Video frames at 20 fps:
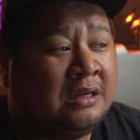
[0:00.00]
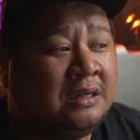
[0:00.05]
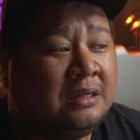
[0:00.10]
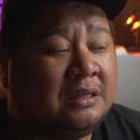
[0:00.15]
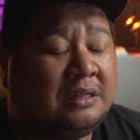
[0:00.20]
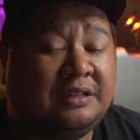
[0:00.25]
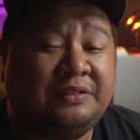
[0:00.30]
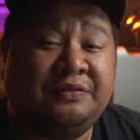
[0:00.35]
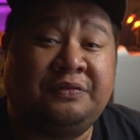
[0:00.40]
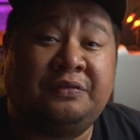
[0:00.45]

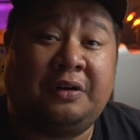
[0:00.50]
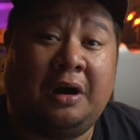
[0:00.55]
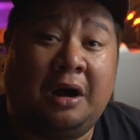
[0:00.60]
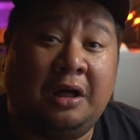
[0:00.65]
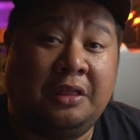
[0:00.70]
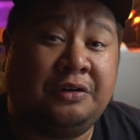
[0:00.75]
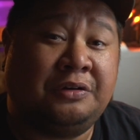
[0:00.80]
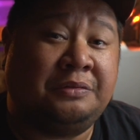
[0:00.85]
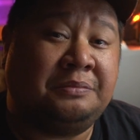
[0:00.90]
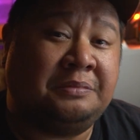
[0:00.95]
he
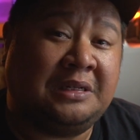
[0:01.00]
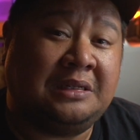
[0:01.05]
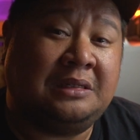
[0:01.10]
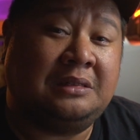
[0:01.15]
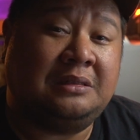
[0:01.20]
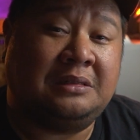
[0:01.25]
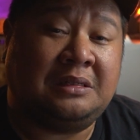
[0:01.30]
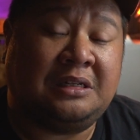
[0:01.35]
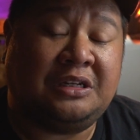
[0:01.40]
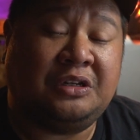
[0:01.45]
fathered
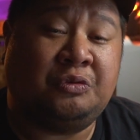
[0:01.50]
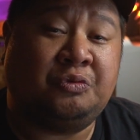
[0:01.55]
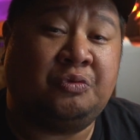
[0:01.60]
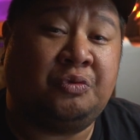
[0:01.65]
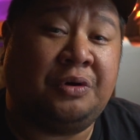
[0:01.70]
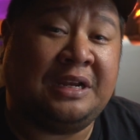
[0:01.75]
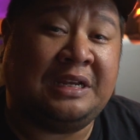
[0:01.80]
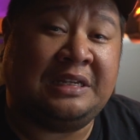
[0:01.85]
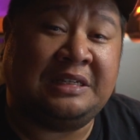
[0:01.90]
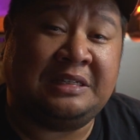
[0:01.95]
me, he
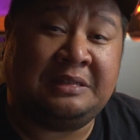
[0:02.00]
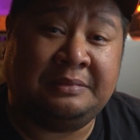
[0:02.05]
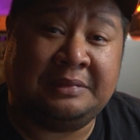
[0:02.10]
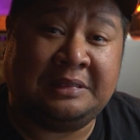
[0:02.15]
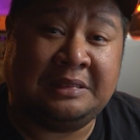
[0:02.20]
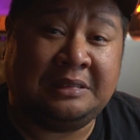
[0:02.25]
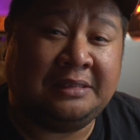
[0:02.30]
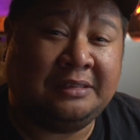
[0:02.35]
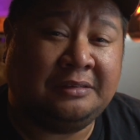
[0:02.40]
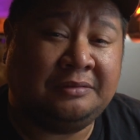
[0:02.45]
raised
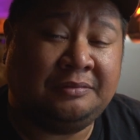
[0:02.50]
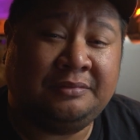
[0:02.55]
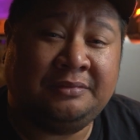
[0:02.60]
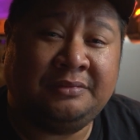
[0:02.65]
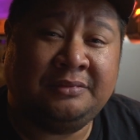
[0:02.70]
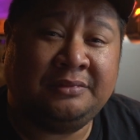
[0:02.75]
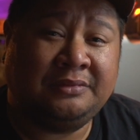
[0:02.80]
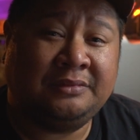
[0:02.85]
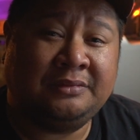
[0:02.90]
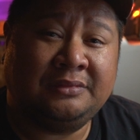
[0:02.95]
me
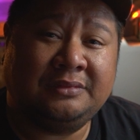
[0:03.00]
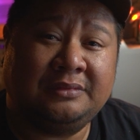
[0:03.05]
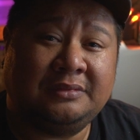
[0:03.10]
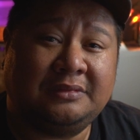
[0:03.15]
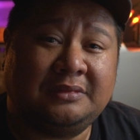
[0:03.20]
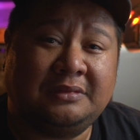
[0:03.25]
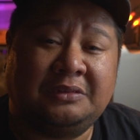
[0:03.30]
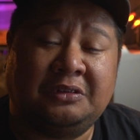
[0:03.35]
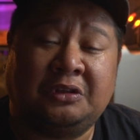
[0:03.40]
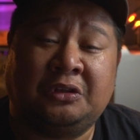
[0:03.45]

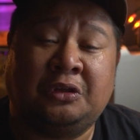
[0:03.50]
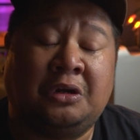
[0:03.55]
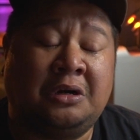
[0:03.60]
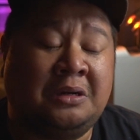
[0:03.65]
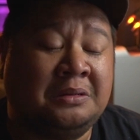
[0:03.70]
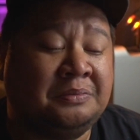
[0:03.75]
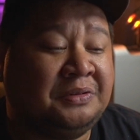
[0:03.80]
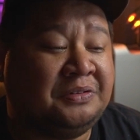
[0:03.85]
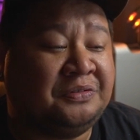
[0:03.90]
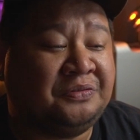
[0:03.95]

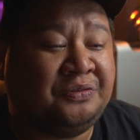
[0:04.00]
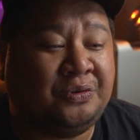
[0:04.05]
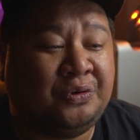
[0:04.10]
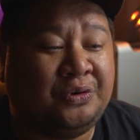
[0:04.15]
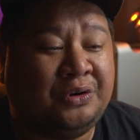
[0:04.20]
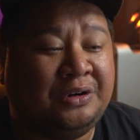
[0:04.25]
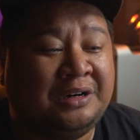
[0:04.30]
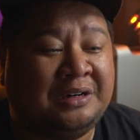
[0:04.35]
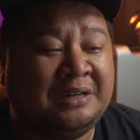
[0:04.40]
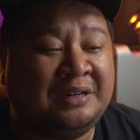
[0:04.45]
long
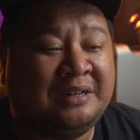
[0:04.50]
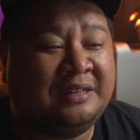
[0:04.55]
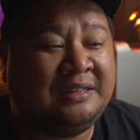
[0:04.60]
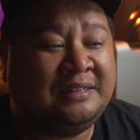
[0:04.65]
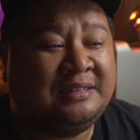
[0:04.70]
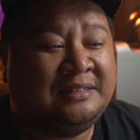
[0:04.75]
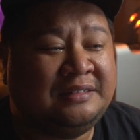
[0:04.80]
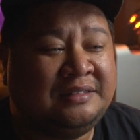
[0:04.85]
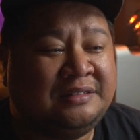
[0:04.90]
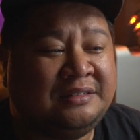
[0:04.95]
before
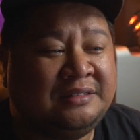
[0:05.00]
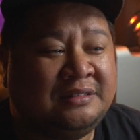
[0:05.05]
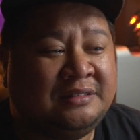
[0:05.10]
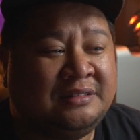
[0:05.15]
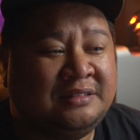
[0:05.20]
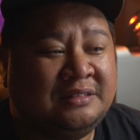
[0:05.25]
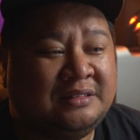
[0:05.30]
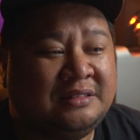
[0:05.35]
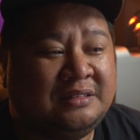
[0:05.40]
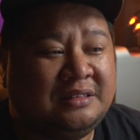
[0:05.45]

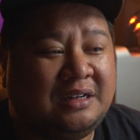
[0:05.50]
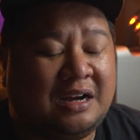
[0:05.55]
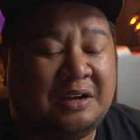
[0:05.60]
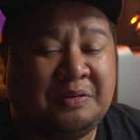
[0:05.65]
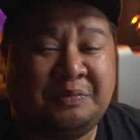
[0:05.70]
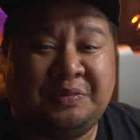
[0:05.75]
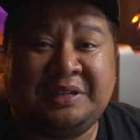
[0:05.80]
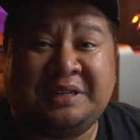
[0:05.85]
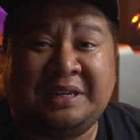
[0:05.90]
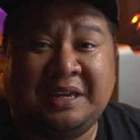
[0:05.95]
I
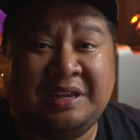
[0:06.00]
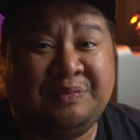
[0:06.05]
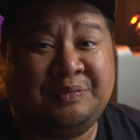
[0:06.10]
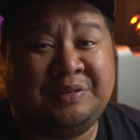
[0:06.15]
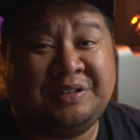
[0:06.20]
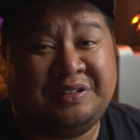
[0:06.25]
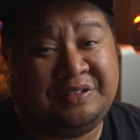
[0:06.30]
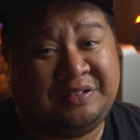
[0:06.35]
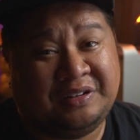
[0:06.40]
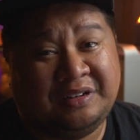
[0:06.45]
became
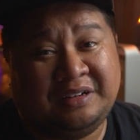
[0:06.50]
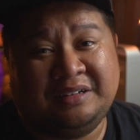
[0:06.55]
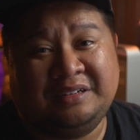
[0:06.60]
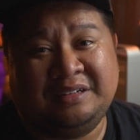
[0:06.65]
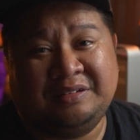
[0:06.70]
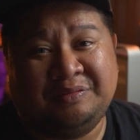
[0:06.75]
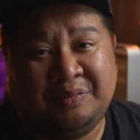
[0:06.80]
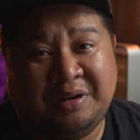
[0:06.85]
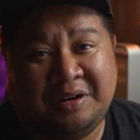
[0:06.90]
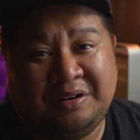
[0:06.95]
his
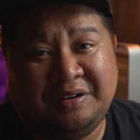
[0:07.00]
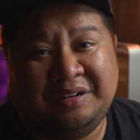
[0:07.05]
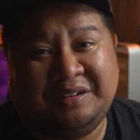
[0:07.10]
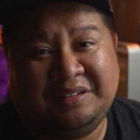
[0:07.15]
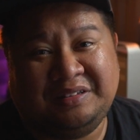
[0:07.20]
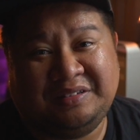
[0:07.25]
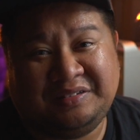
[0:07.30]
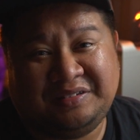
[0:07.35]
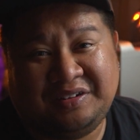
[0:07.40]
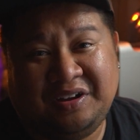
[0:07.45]
son and married
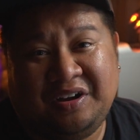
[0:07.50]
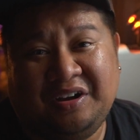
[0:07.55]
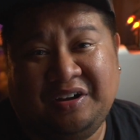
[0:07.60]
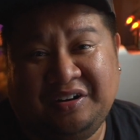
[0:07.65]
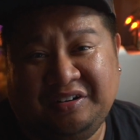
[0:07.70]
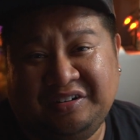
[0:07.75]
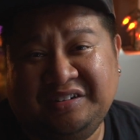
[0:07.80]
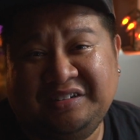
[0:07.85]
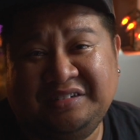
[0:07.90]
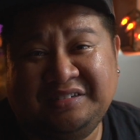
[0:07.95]
his
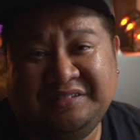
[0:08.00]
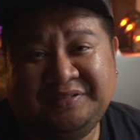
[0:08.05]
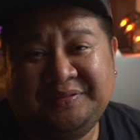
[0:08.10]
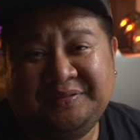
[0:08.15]
daughter.